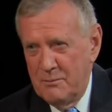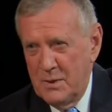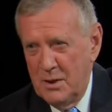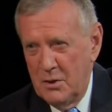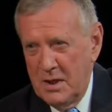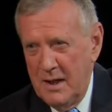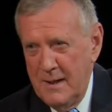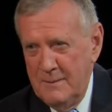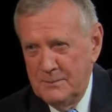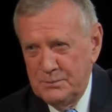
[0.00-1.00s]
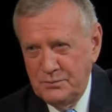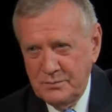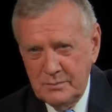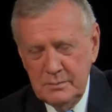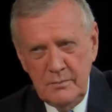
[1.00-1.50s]
Yes. Okay? Yes.
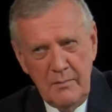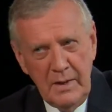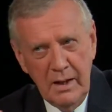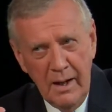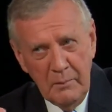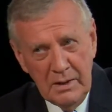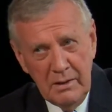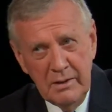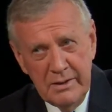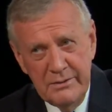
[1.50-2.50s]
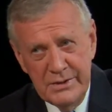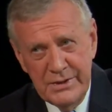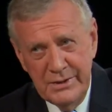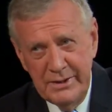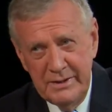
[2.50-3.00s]
I'm a little
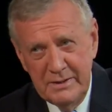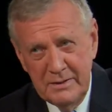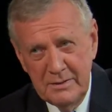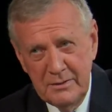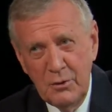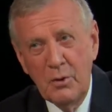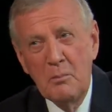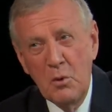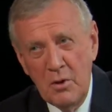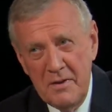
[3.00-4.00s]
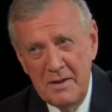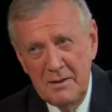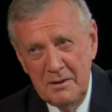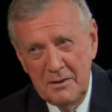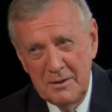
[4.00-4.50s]
concerned, mm. or more than
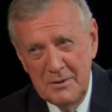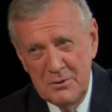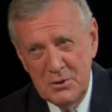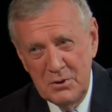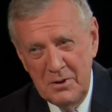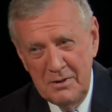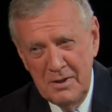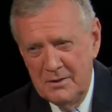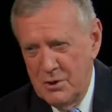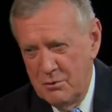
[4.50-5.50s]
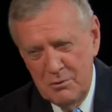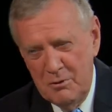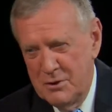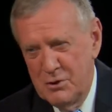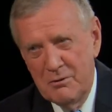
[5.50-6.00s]
a little concerned. Mm. Don't
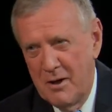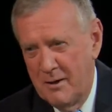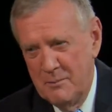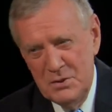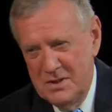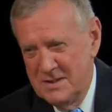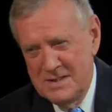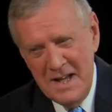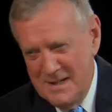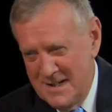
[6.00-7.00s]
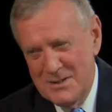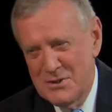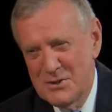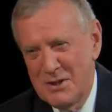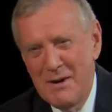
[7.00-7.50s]
cross your arms. It's not
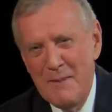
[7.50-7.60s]
necessary.